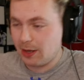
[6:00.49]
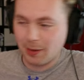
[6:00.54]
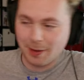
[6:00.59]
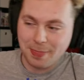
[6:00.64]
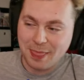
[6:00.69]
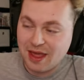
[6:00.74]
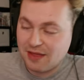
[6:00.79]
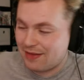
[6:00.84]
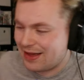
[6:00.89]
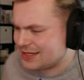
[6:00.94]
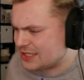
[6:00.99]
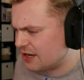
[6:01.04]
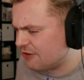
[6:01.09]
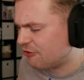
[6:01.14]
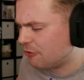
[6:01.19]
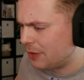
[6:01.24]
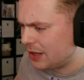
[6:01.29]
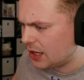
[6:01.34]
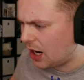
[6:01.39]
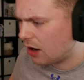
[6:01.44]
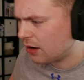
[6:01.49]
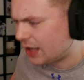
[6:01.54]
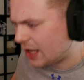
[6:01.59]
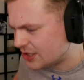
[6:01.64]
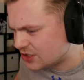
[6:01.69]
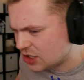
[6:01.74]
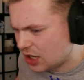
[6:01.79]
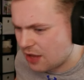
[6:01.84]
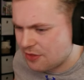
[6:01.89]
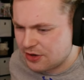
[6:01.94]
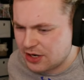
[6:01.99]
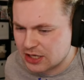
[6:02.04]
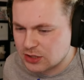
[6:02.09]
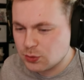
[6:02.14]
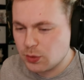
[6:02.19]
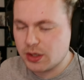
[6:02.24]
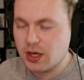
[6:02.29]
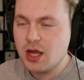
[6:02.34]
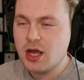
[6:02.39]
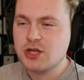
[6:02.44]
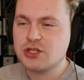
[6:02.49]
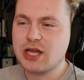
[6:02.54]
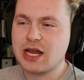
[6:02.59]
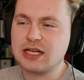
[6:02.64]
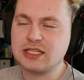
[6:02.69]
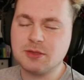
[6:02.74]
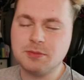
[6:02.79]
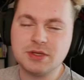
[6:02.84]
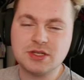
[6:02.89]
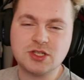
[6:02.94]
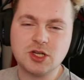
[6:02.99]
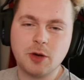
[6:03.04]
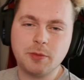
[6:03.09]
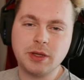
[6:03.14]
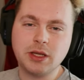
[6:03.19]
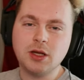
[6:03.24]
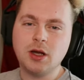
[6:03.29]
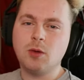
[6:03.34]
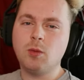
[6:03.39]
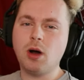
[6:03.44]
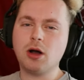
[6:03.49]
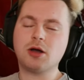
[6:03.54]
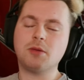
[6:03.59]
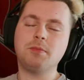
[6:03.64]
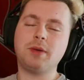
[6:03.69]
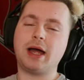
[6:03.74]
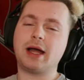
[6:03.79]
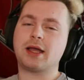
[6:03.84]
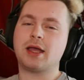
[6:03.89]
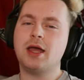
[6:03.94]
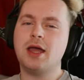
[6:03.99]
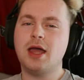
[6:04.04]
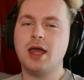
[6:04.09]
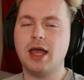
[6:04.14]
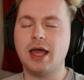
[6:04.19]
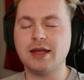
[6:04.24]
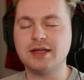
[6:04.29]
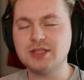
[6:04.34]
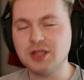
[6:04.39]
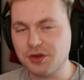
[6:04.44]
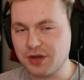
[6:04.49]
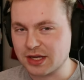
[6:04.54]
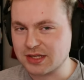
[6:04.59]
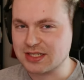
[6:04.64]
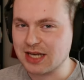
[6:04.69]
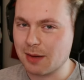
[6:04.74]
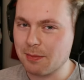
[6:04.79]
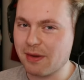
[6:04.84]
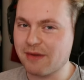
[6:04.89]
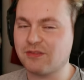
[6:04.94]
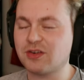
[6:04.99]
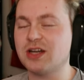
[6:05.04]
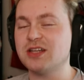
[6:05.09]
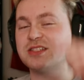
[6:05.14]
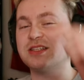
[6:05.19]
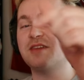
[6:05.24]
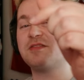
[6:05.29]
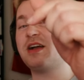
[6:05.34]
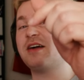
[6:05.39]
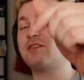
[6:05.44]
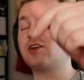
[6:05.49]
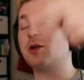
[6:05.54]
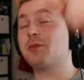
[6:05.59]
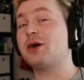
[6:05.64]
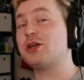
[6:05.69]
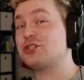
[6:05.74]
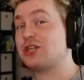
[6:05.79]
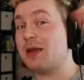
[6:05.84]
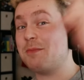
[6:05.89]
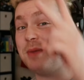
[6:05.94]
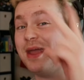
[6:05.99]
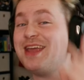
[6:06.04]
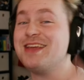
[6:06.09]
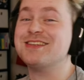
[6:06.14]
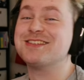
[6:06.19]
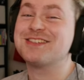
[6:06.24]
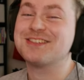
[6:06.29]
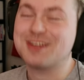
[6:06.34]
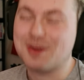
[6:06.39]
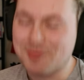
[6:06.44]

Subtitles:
Anyway, that's it for me. I'll catch y'all in the next one. Shout out to Miss Somi. Welcome back. Until next time, my friends. Love y'all very much and peace.